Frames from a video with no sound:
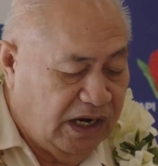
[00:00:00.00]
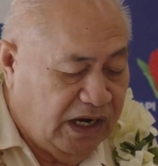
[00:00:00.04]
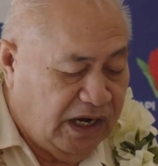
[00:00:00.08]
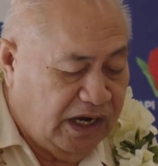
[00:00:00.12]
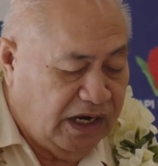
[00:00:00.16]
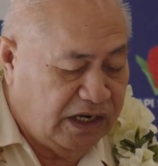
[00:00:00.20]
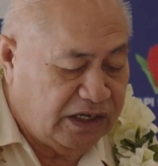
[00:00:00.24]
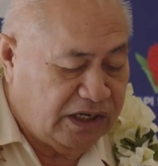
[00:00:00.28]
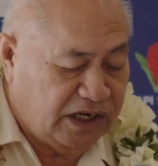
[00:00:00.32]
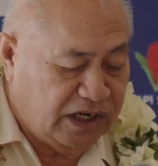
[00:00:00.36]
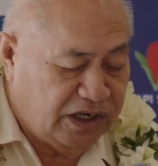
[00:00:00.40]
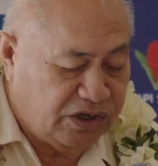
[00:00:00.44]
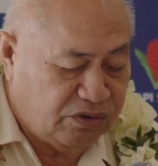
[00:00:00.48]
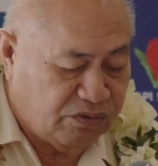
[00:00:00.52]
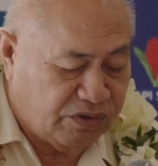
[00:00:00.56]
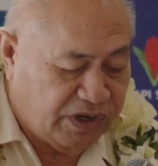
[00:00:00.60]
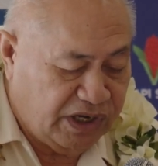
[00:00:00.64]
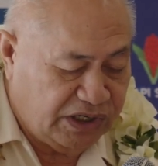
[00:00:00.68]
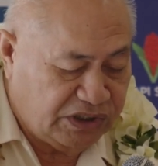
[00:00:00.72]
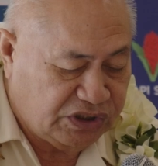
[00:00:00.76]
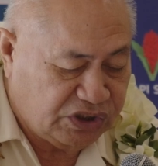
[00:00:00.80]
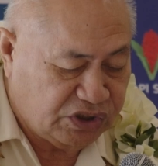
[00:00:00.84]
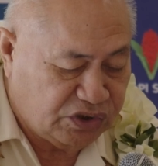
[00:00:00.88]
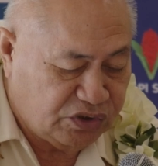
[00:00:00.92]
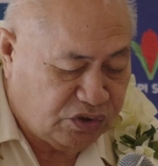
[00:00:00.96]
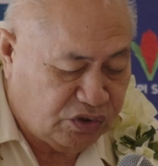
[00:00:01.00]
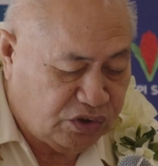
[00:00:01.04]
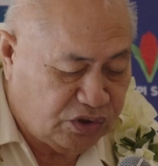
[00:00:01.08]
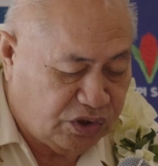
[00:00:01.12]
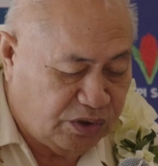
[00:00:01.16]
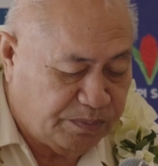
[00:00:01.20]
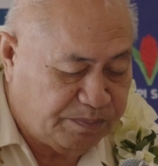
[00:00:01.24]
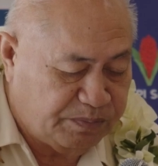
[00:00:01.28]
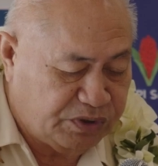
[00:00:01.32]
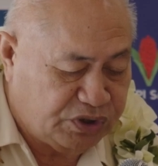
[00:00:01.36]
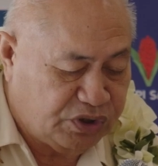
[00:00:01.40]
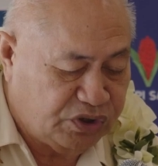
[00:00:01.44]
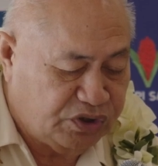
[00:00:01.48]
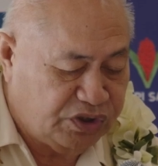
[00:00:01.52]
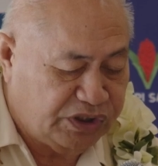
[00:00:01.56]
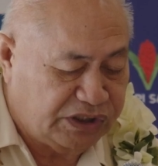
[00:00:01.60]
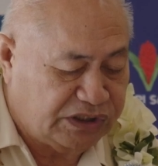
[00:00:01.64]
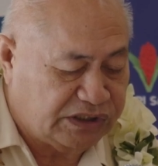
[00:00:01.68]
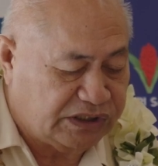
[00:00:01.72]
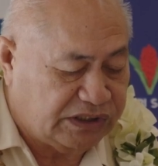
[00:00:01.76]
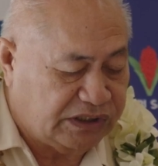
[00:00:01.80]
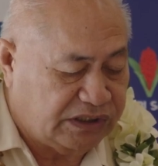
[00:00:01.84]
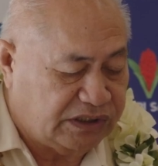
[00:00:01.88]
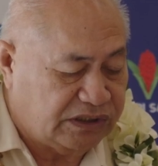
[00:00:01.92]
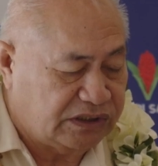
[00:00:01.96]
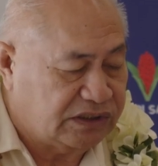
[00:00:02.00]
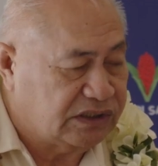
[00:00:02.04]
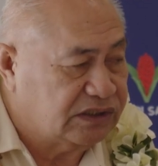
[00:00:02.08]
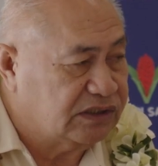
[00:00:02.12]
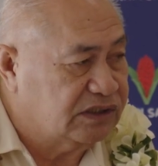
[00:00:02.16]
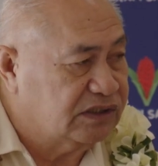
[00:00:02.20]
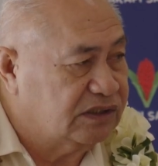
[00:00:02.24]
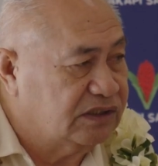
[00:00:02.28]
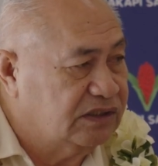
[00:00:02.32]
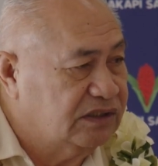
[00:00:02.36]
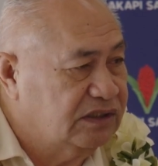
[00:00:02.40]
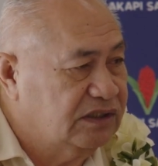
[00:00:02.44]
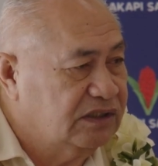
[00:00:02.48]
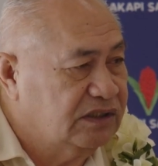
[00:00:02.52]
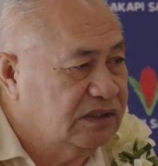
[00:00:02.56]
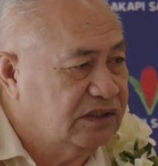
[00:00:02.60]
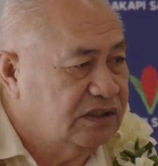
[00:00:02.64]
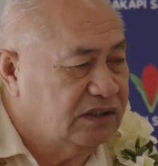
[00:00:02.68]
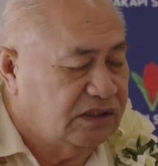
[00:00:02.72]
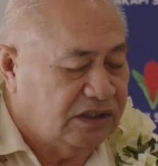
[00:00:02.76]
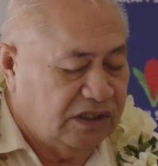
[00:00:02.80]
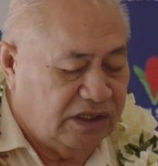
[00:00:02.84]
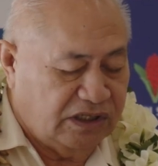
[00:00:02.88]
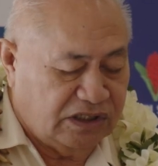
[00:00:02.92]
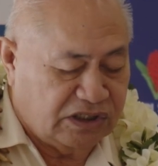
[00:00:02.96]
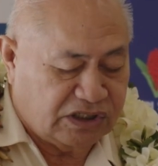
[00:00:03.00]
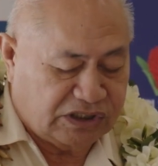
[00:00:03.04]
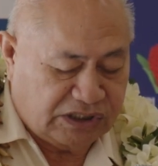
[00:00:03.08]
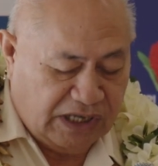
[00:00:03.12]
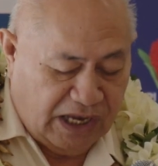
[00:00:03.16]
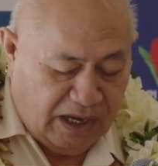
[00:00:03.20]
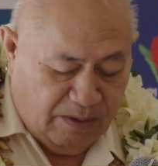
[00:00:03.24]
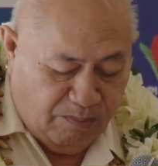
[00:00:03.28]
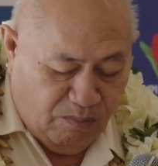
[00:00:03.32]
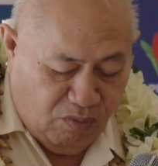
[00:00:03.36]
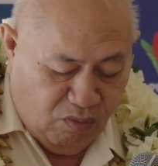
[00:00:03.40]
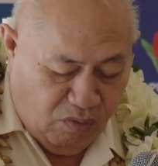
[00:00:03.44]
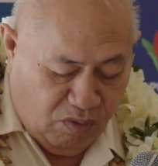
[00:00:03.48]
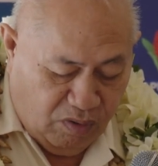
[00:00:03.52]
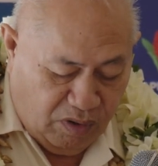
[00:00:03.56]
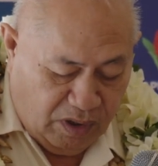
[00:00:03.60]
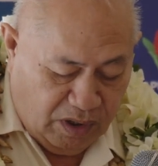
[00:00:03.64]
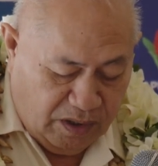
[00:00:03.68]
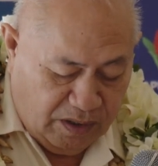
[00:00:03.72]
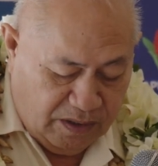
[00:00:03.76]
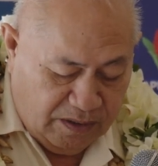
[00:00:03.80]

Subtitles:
and educational opportunities in Samoa.